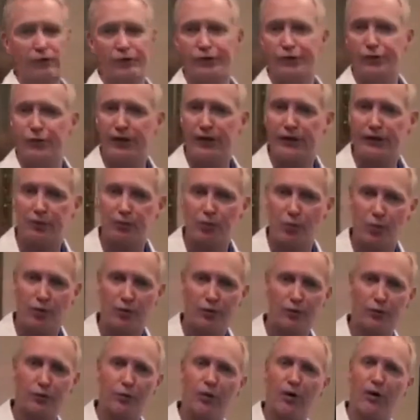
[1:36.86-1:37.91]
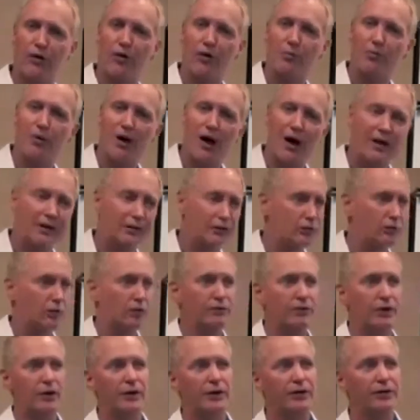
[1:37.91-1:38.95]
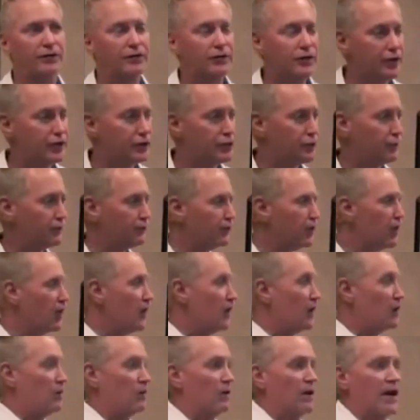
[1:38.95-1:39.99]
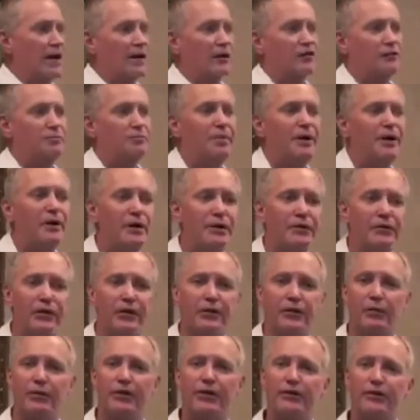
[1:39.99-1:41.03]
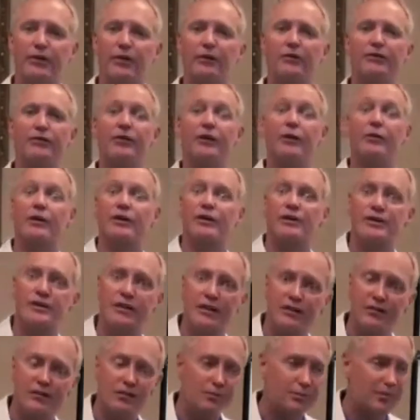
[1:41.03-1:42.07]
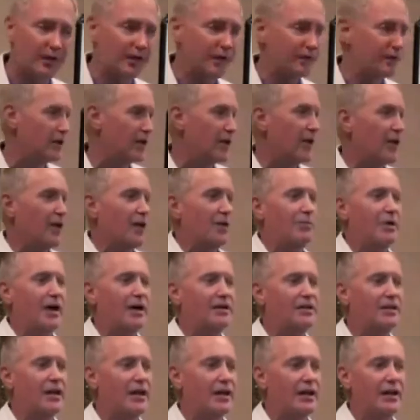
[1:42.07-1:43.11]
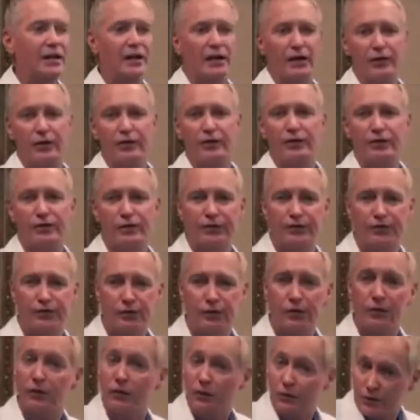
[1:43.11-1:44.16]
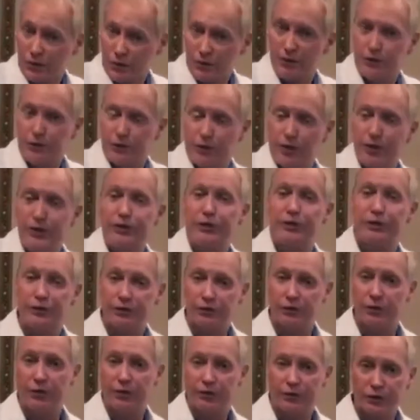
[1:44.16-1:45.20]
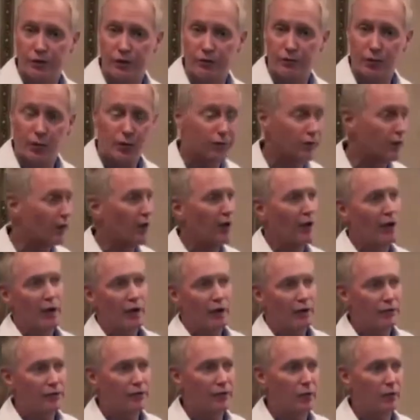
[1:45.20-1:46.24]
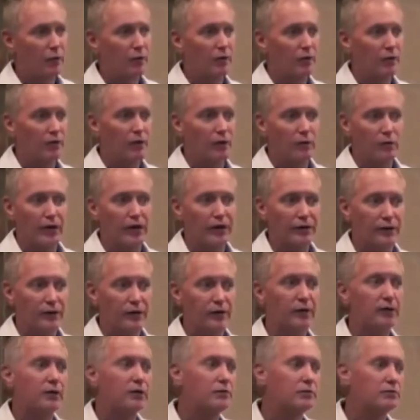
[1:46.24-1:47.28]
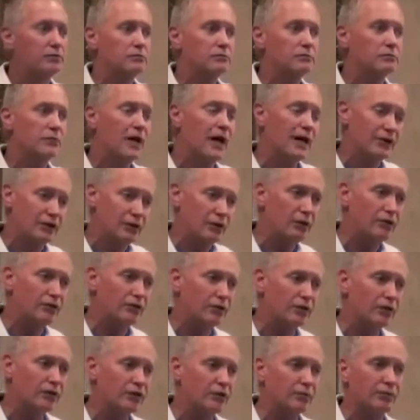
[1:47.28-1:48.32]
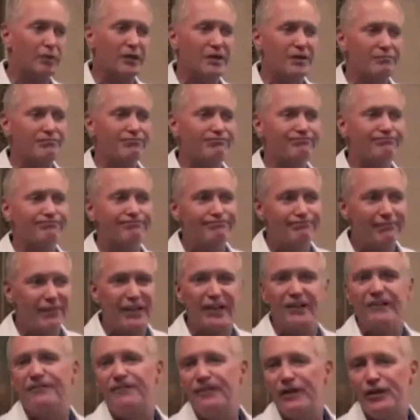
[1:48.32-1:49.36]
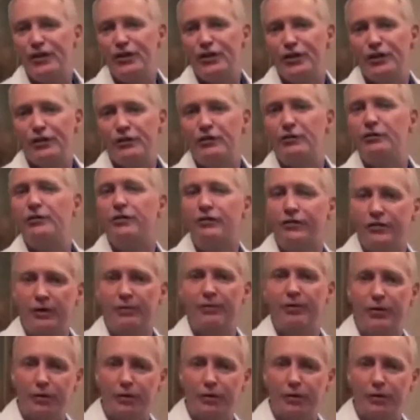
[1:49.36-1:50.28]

aren't transported throughout our body to our various tissues. We're not experiencing the results that we anticipate by taking other nutraceuticals or nutrition and so on and so forth. So they're rendered not useless, but inefficient to some